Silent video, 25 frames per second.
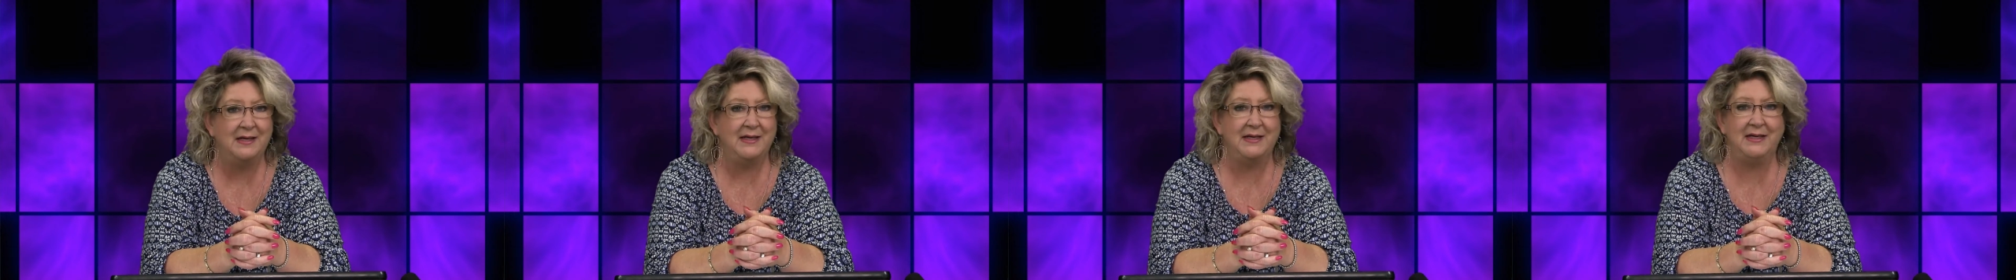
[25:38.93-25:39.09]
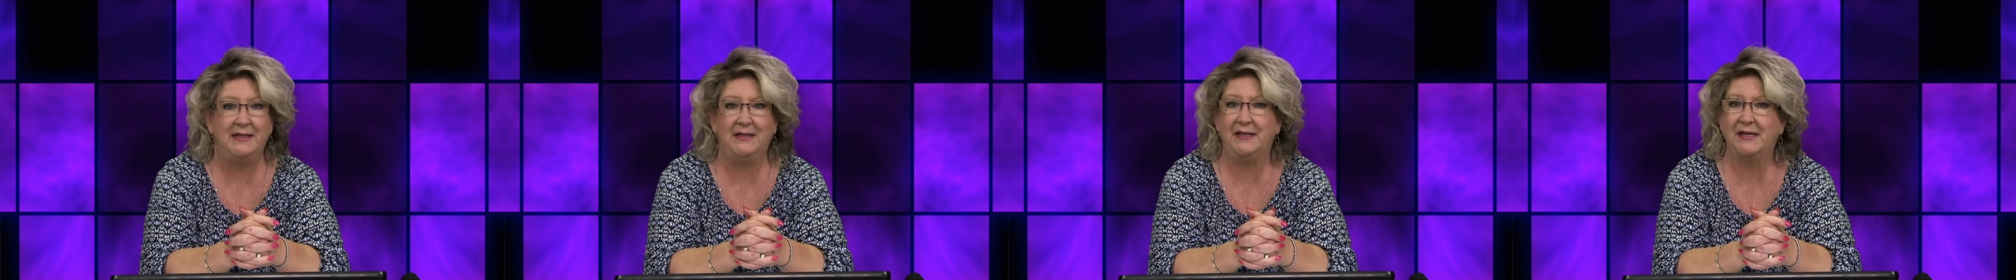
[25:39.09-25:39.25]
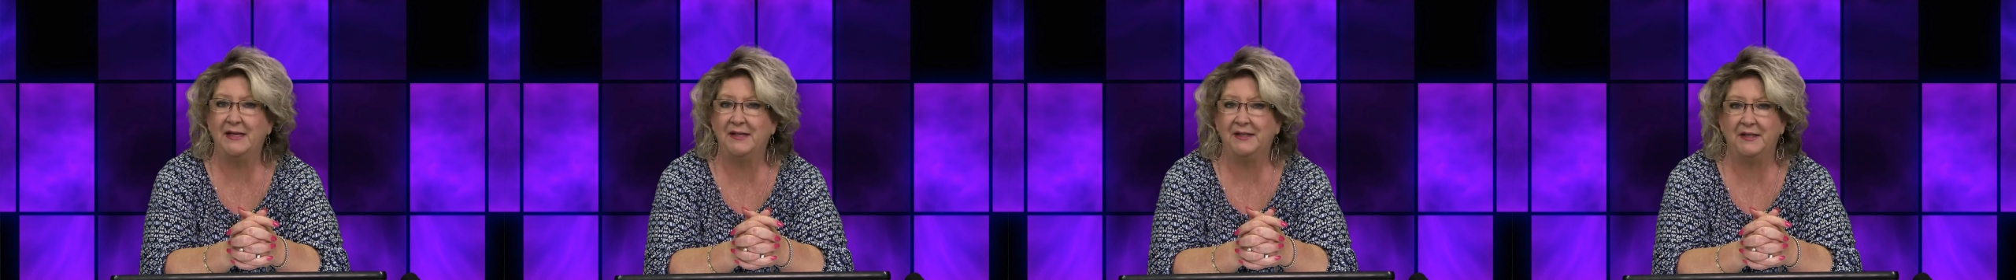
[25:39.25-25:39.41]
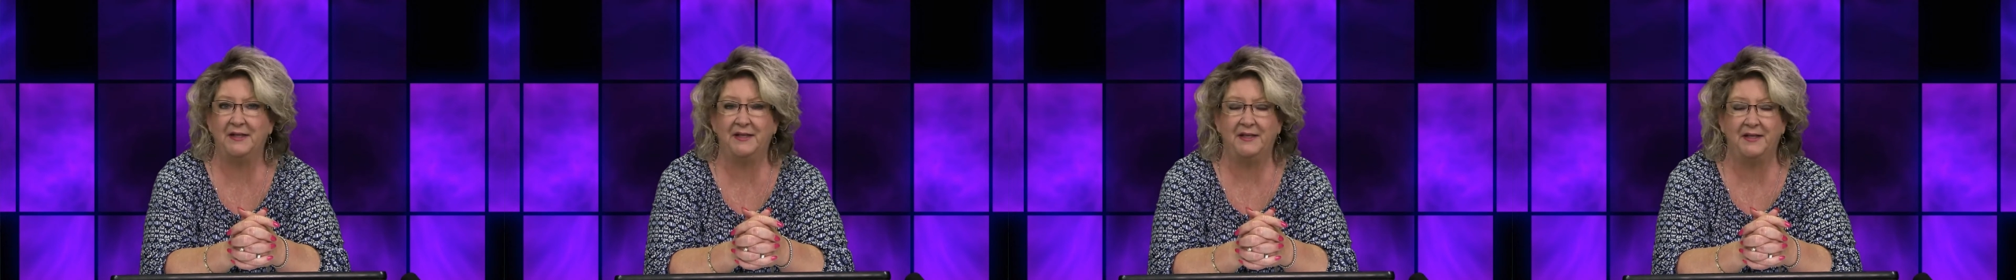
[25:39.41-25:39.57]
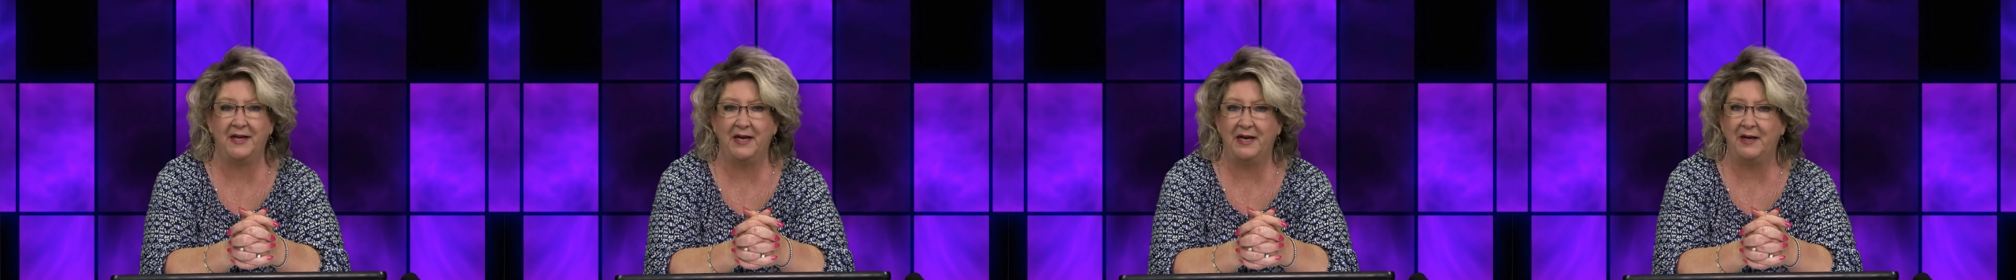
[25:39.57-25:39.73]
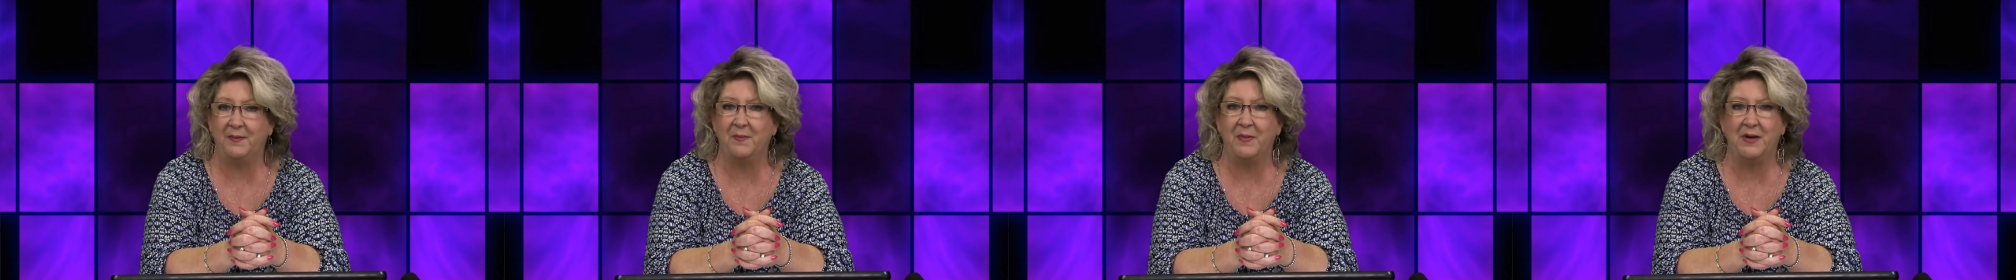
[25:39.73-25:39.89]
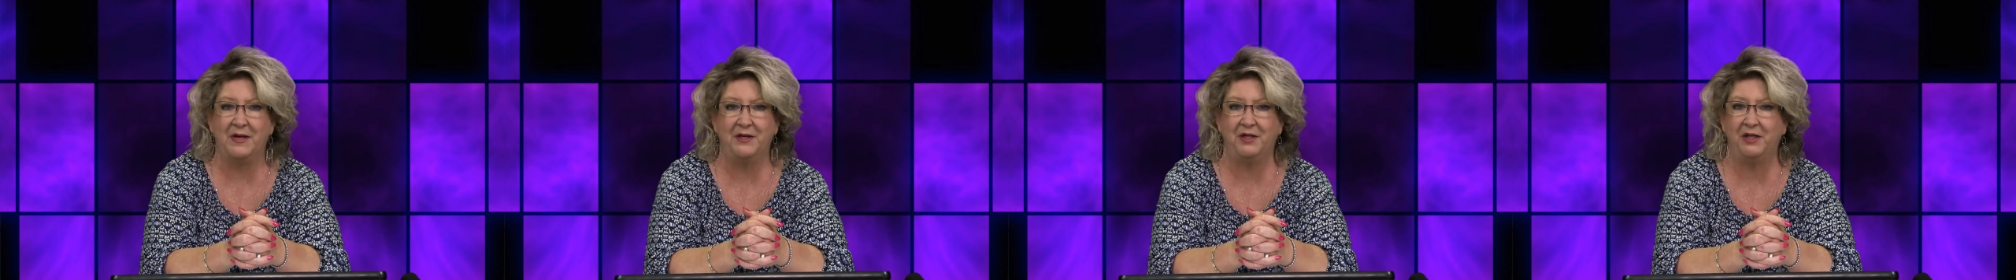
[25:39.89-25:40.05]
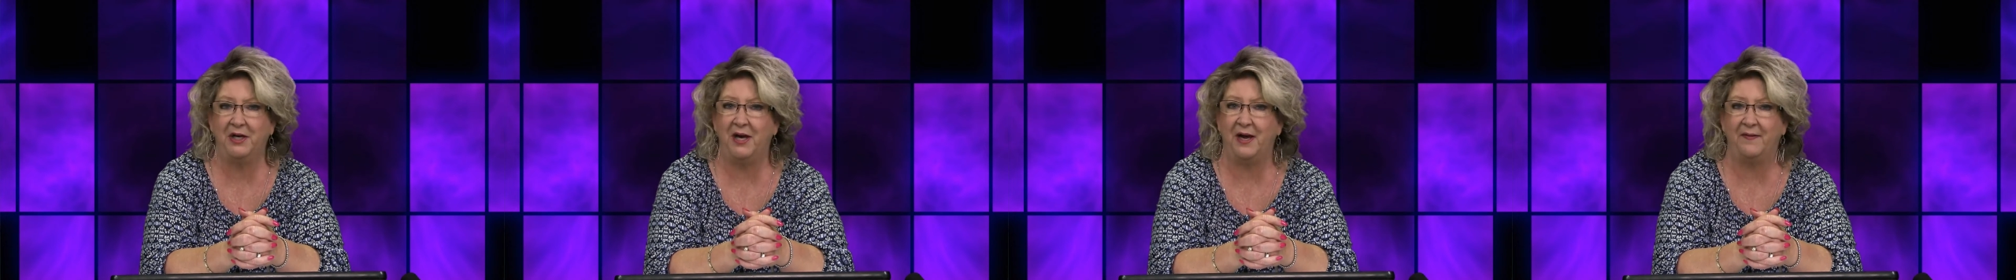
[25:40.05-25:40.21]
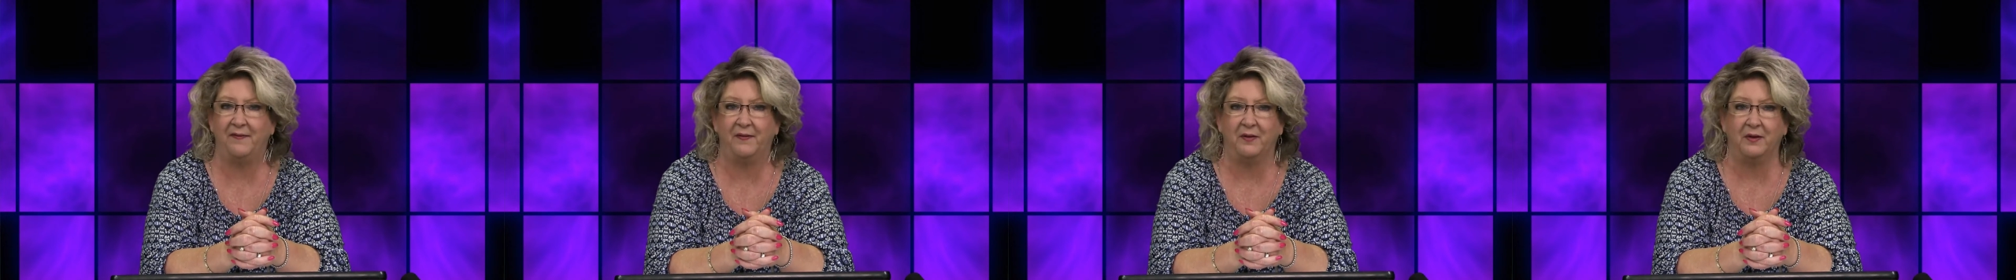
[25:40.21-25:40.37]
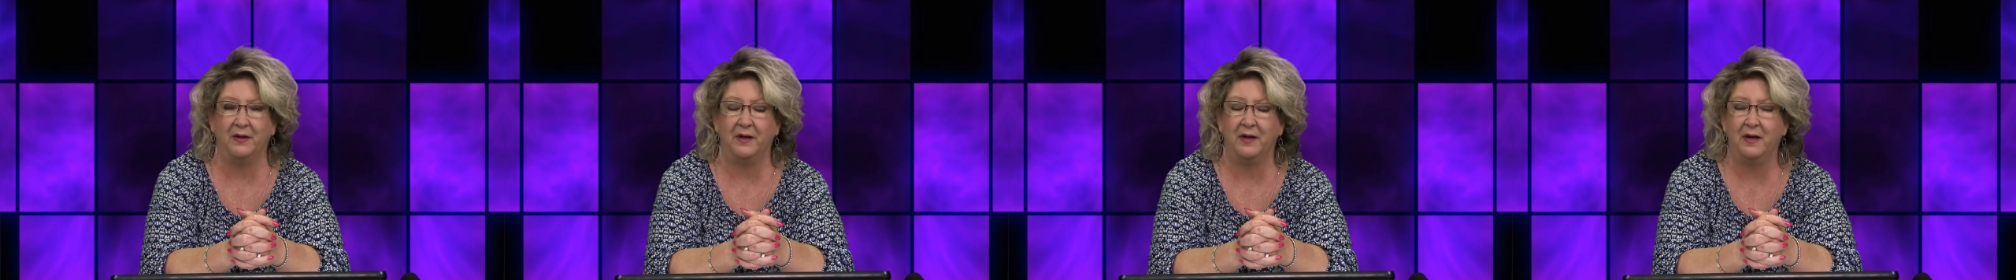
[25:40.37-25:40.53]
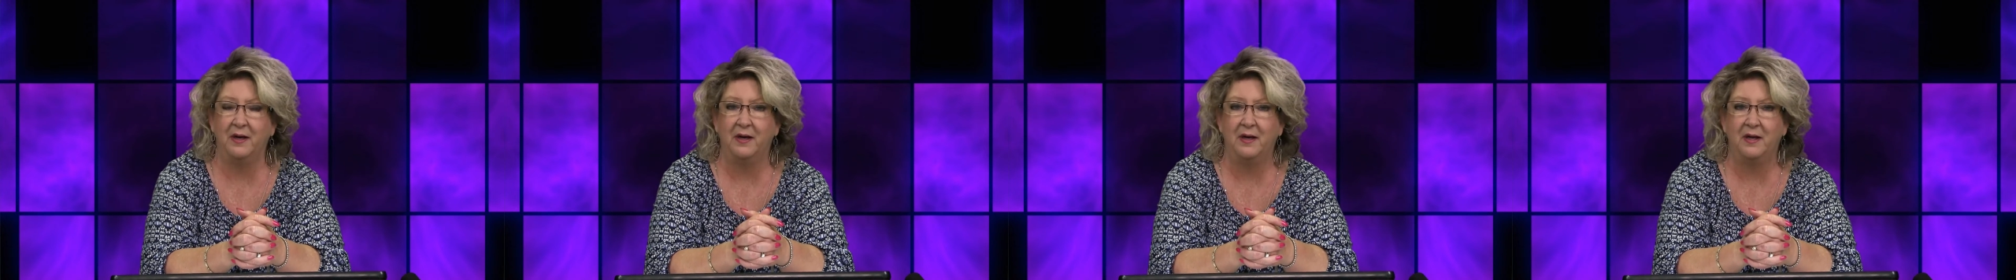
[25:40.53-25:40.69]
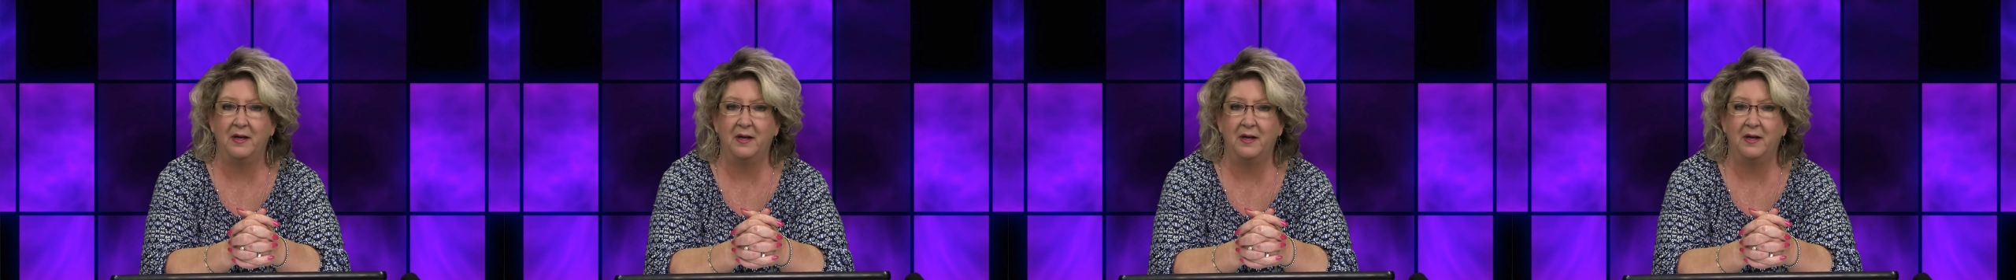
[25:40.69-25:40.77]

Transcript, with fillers: It doesn't take much effort